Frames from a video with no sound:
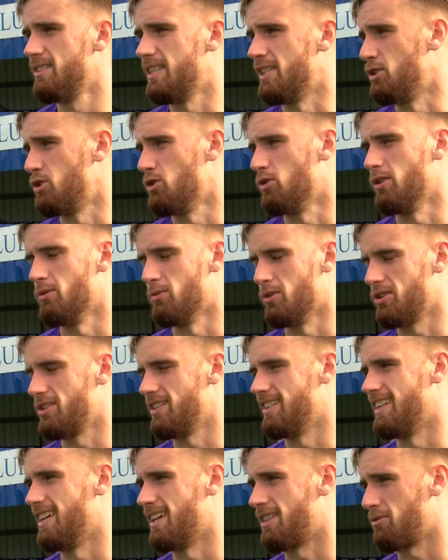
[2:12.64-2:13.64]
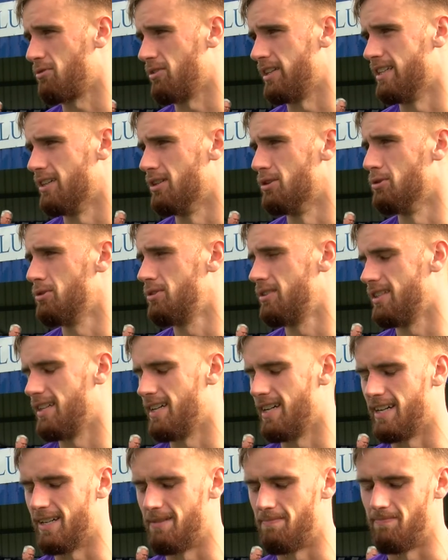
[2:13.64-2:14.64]
enjoy watching their three goals
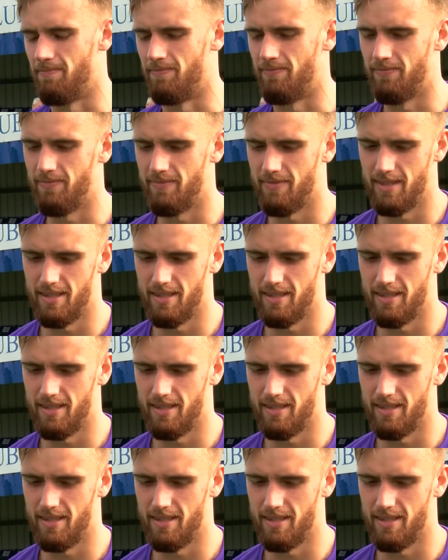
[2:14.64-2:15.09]
um,